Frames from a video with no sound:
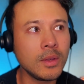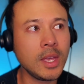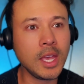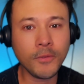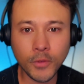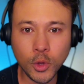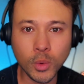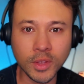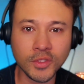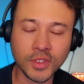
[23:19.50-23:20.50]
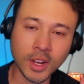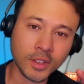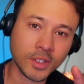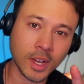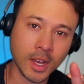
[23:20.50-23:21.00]
If you can set
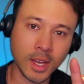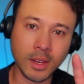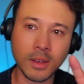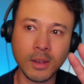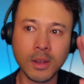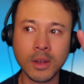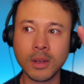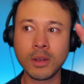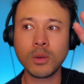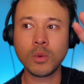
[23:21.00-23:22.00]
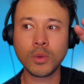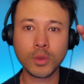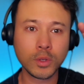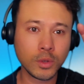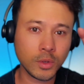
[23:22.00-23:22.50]
aside
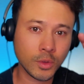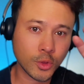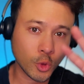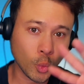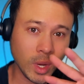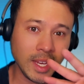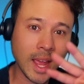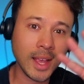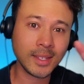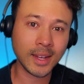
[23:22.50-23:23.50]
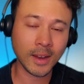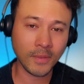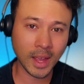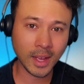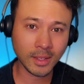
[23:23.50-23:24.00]
3 days in
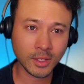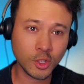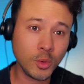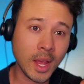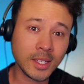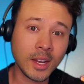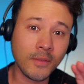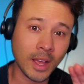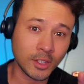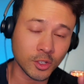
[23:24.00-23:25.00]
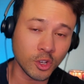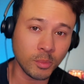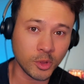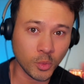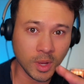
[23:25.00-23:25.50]
advance, 2 days in advance is good,
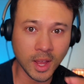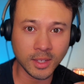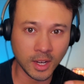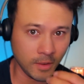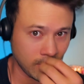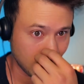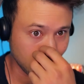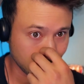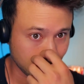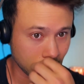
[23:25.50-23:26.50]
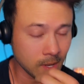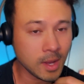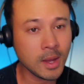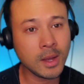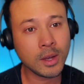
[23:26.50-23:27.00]
but 3 days in advance,
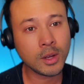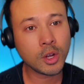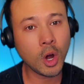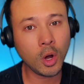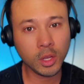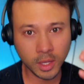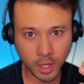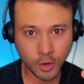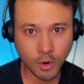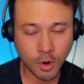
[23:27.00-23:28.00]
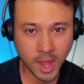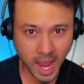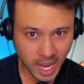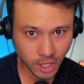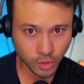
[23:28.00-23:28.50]
calling in your
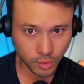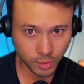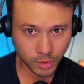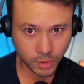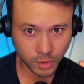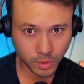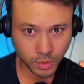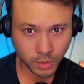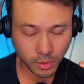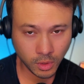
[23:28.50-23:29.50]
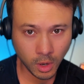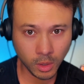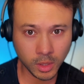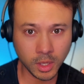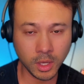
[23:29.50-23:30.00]
angels,
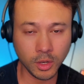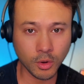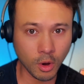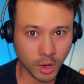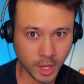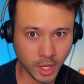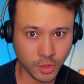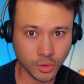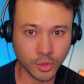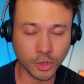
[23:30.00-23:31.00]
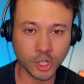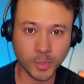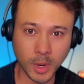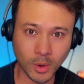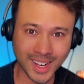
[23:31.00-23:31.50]
calling in your archangels, your
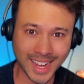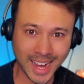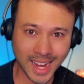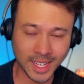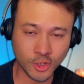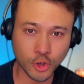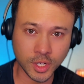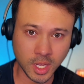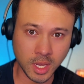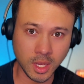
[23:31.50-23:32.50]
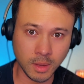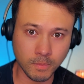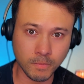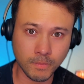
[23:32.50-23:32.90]
spirit guides, your team,